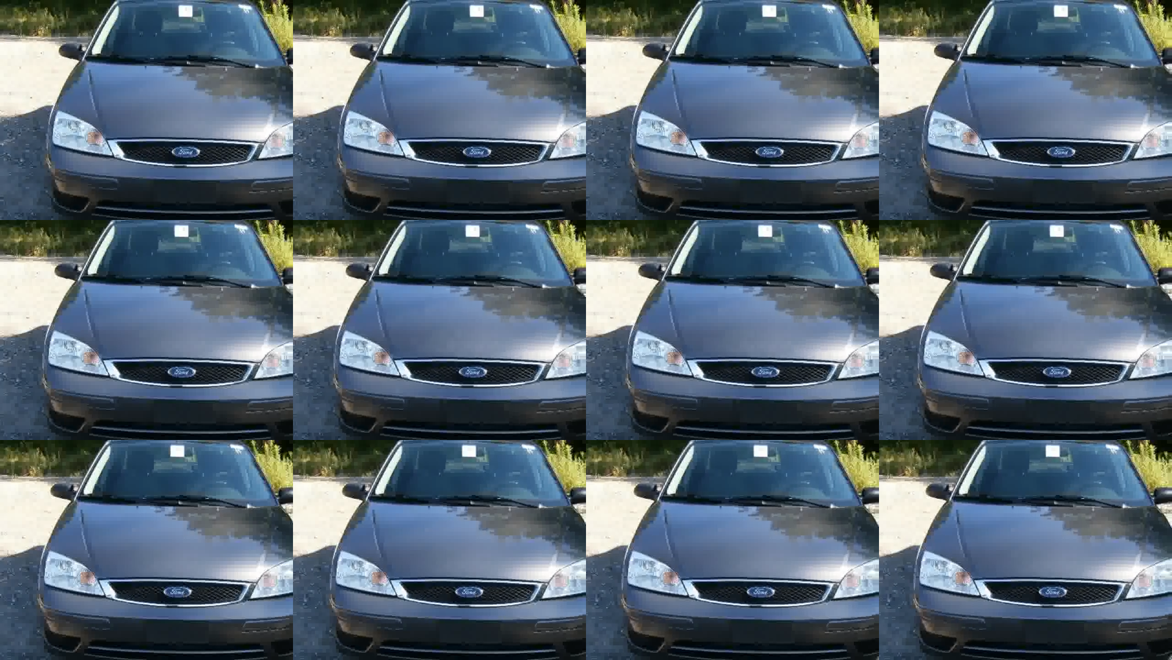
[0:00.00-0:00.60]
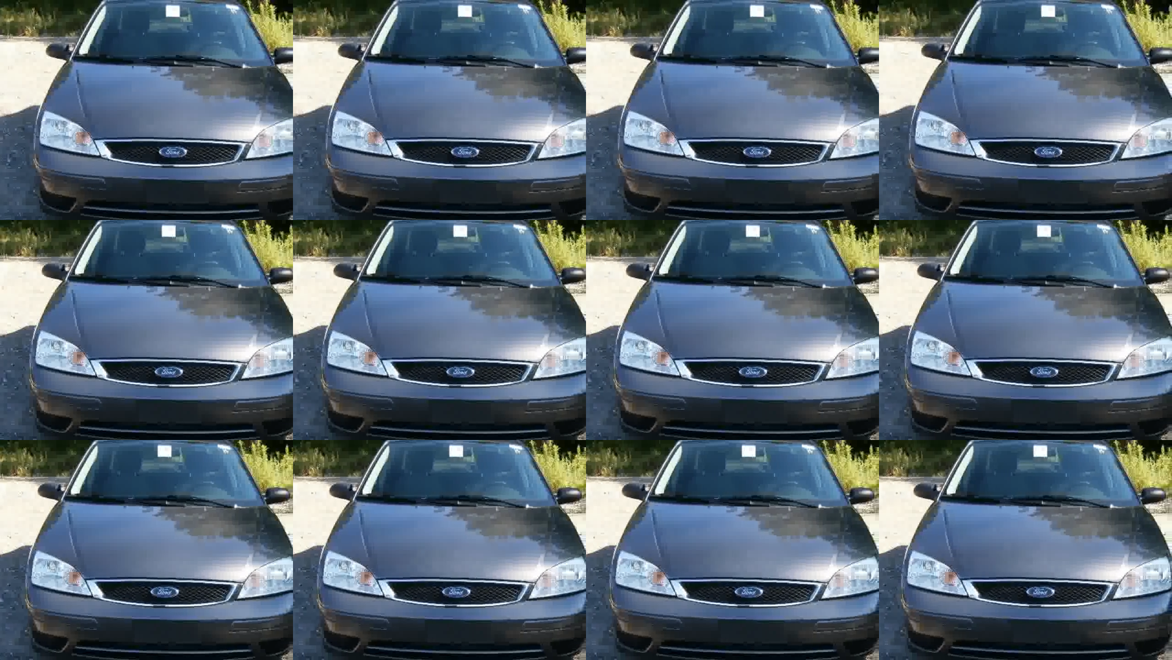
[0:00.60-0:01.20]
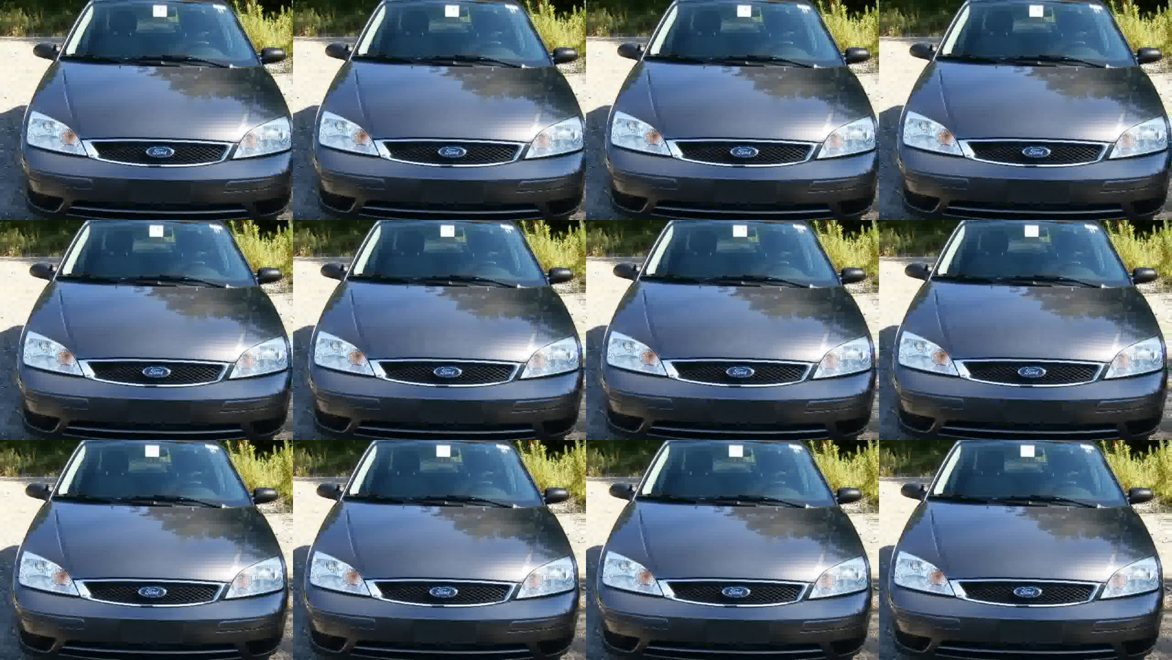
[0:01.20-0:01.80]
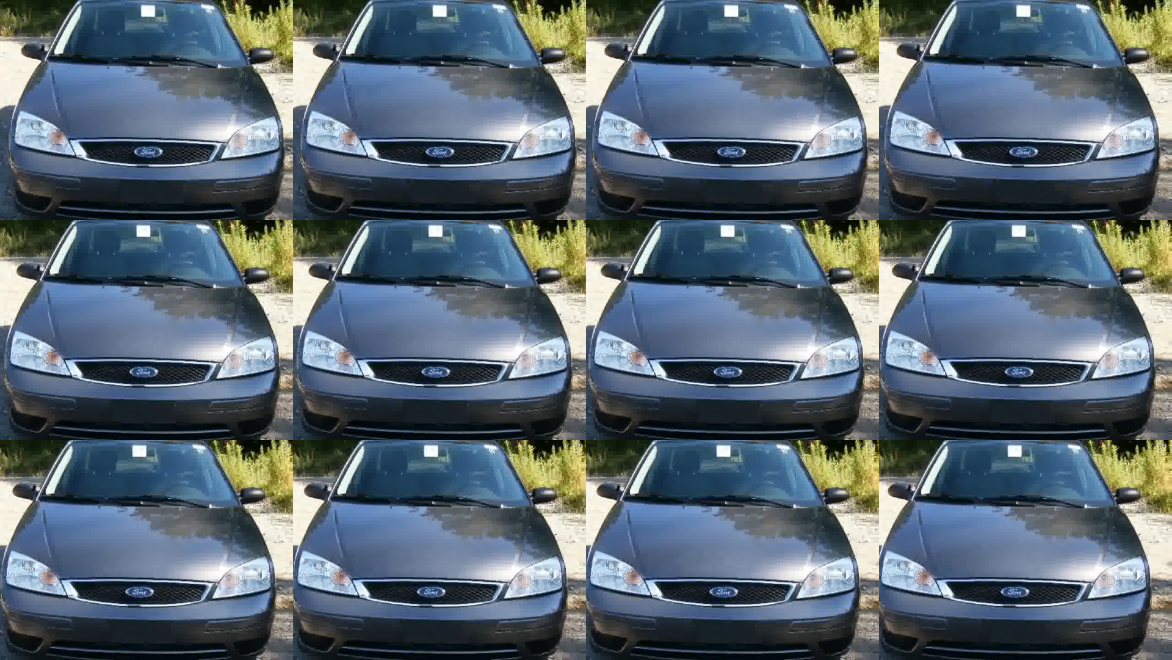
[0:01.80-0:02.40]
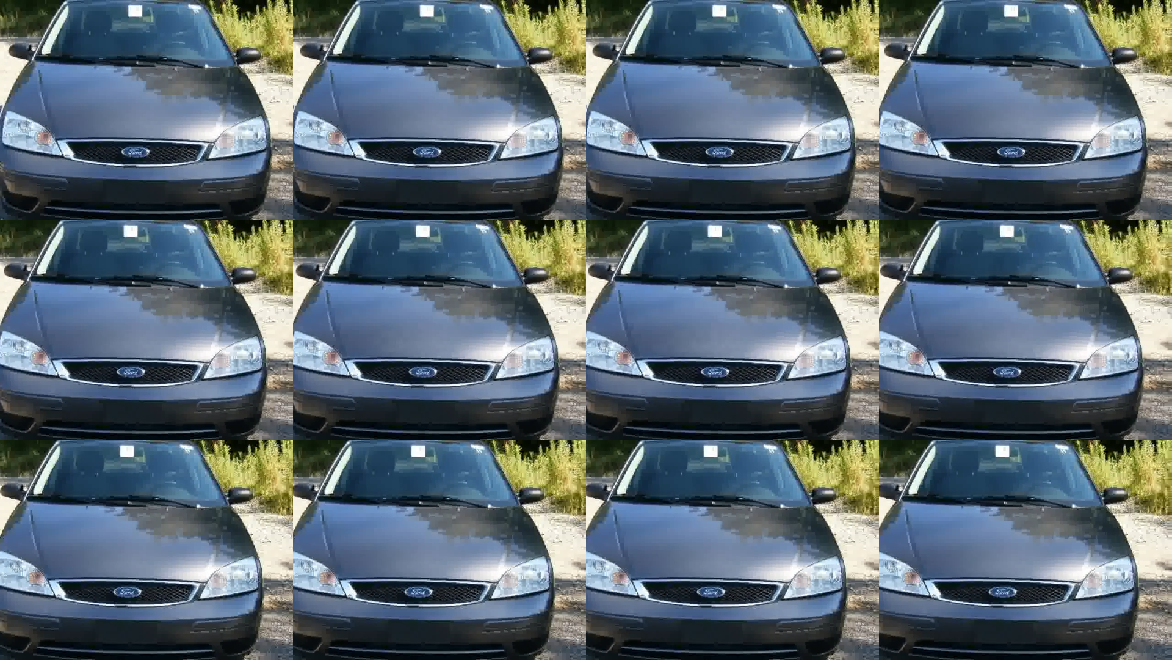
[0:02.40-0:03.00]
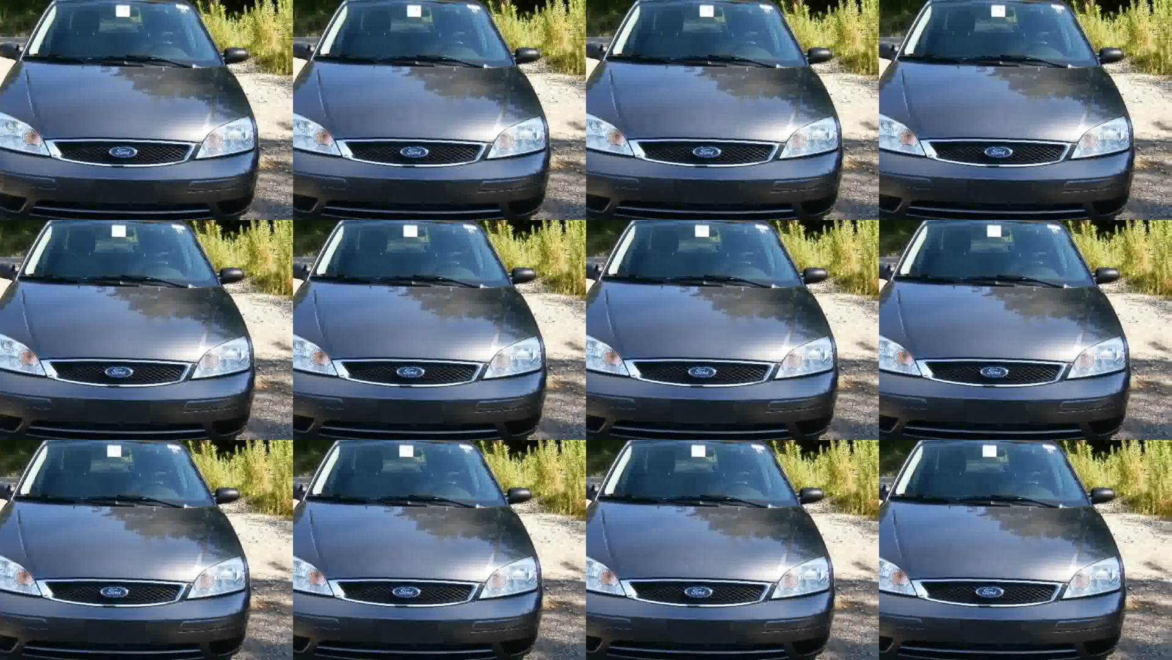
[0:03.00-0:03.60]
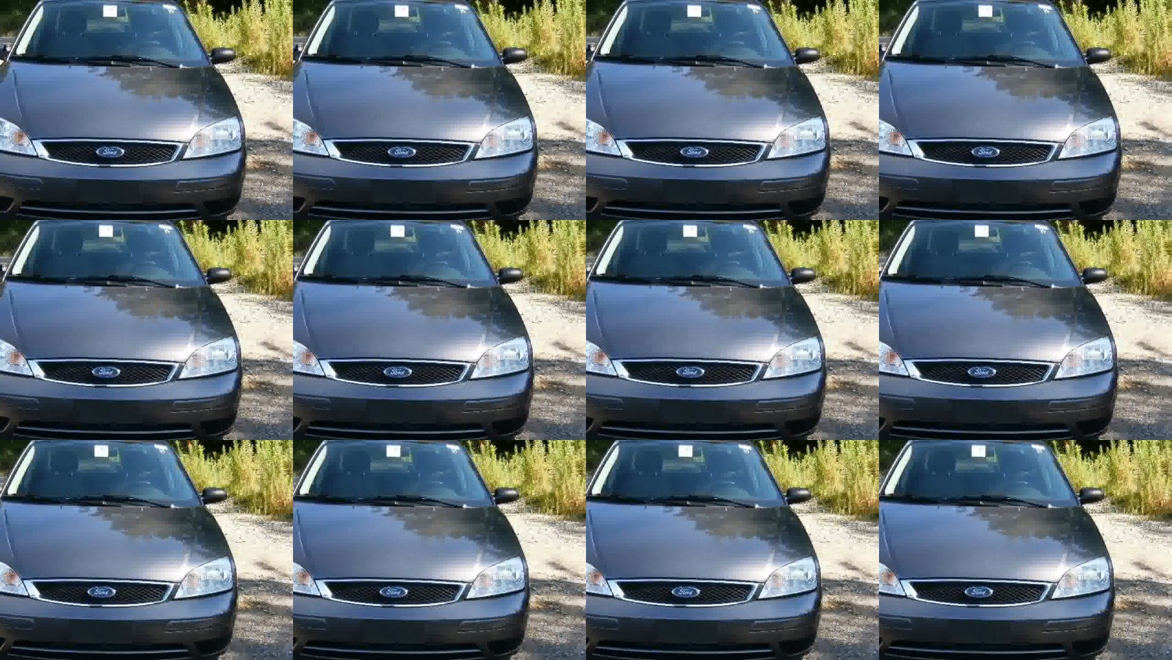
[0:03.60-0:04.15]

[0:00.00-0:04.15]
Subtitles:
(no speaker visible)